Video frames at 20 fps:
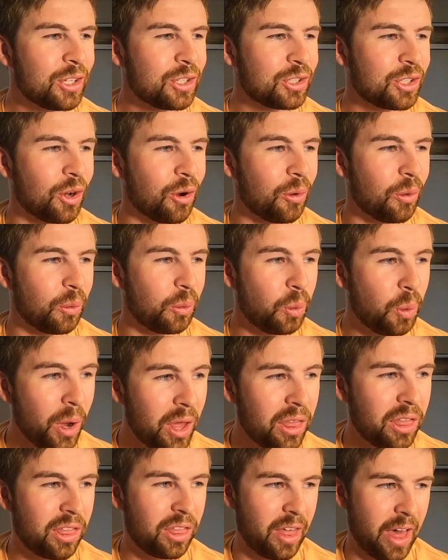So
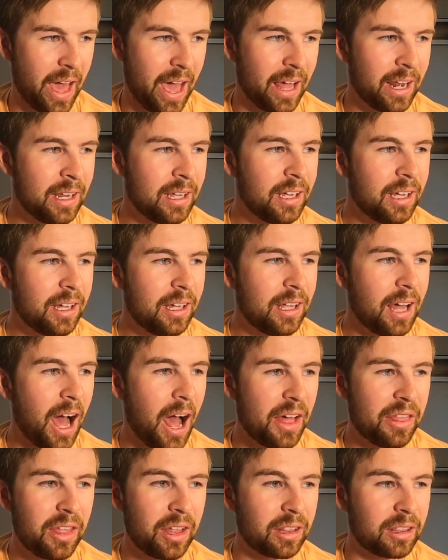with that,
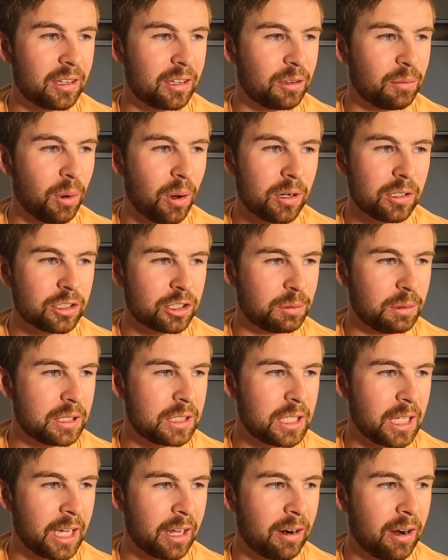I think that the ball is going to be
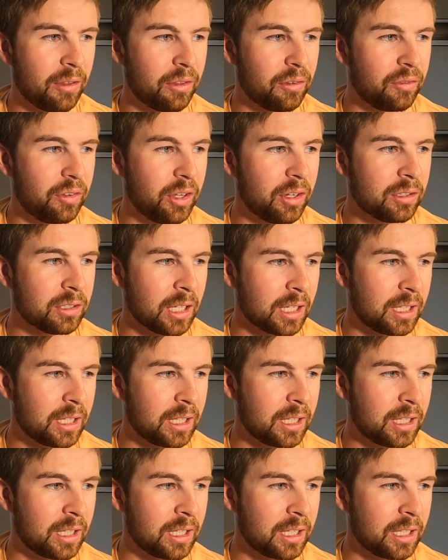slinging around the field,